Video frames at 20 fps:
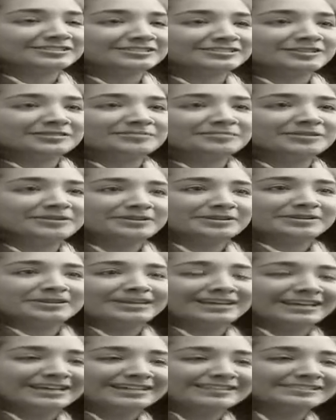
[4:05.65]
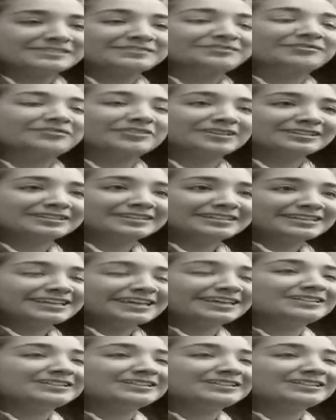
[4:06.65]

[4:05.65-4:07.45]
teachers are very nice and friendly